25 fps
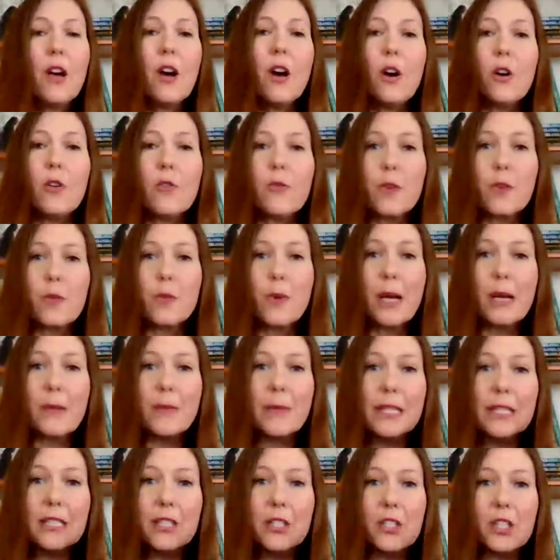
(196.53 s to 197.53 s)

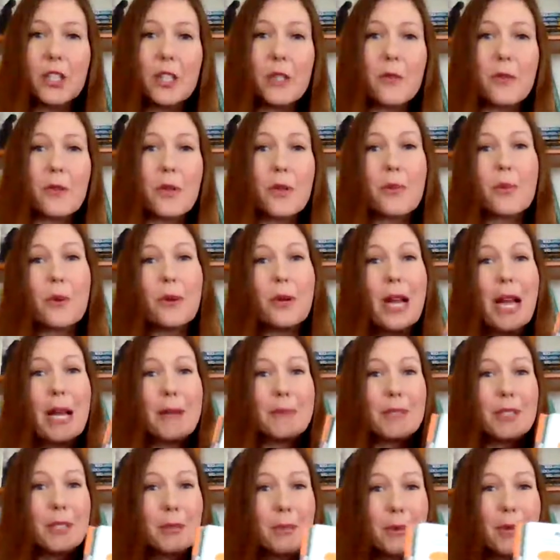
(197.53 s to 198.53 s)
overwhelming to children or
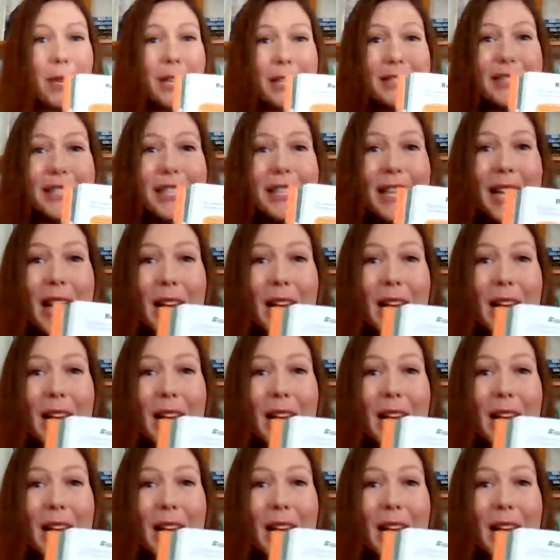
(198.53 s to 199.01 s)
perhaps depressing.